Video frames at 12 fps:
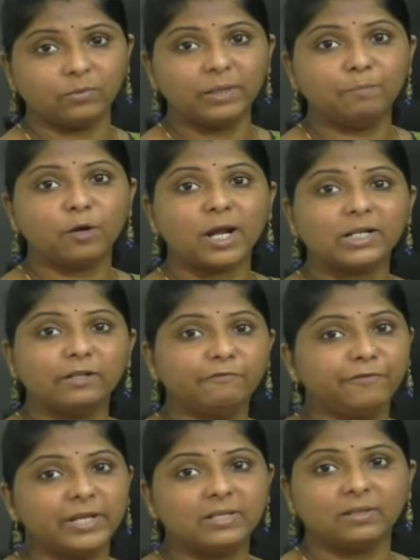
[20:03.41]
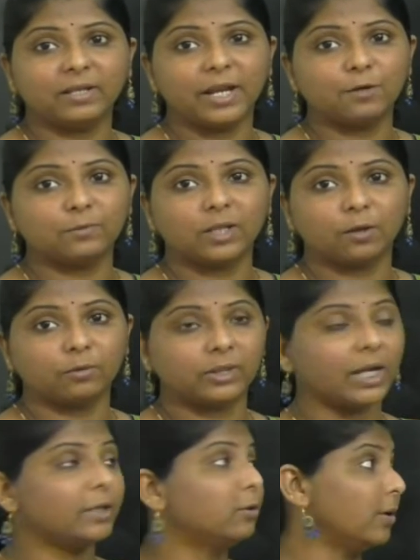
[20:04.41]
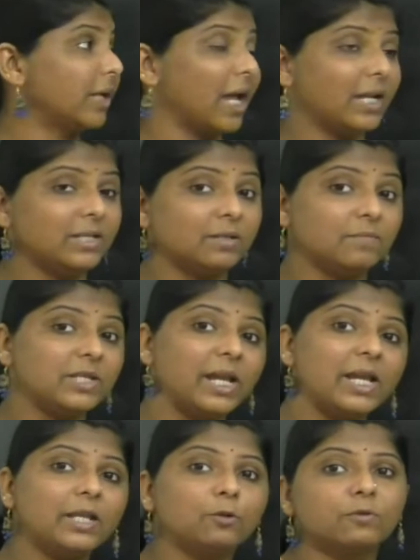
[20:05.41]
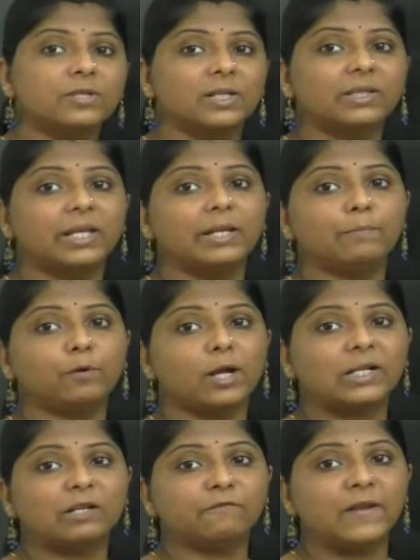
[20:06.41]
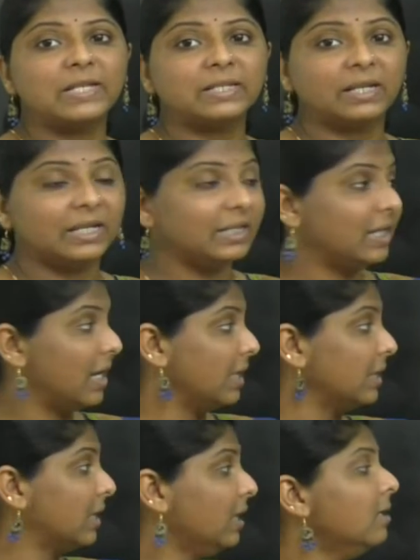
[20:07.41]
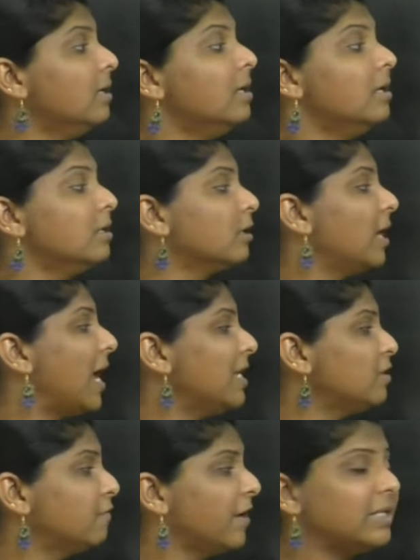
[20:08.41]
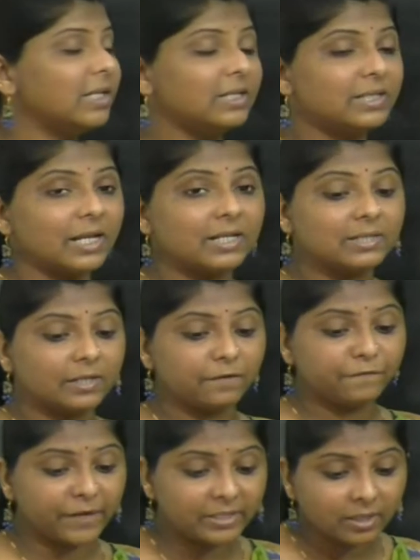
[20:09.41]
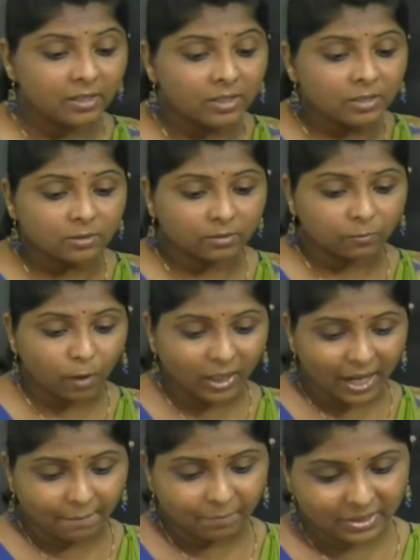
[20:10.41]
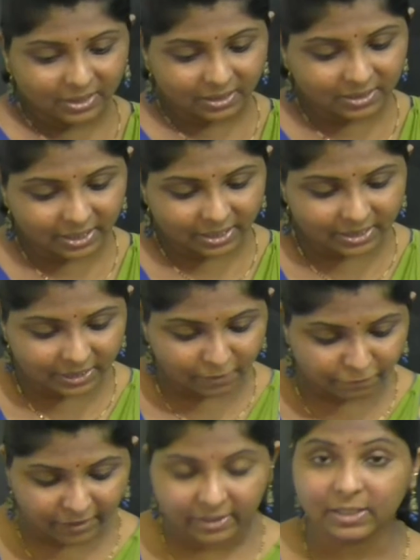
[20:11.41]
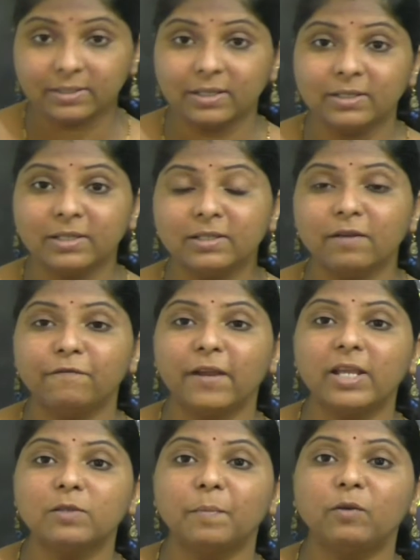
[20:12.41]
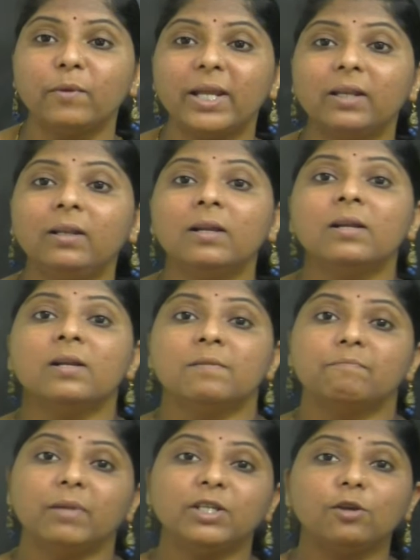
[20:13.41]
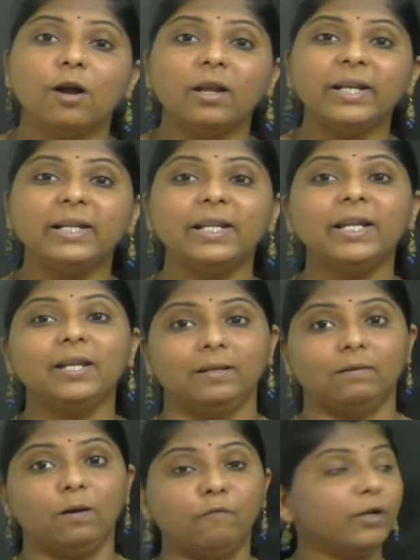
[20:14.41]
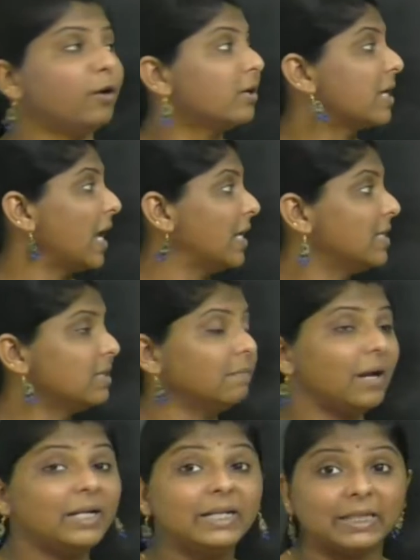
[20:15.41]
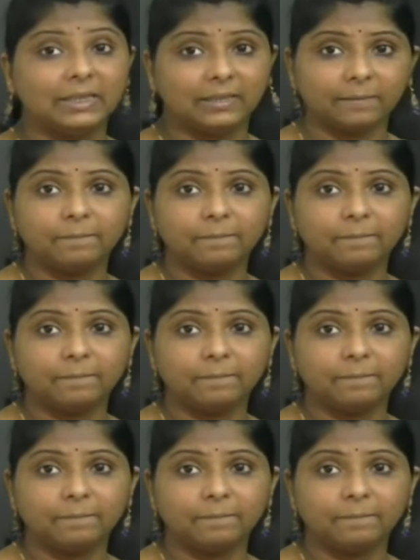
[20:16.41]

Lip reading: Reproductive phase andre enu anta gottaytu. Organisms hege torsatte reproductive phase alli ide anta. So last phase is senescent phase. So what happens in senescent phase is, this is a phase between maturity of an organism and death.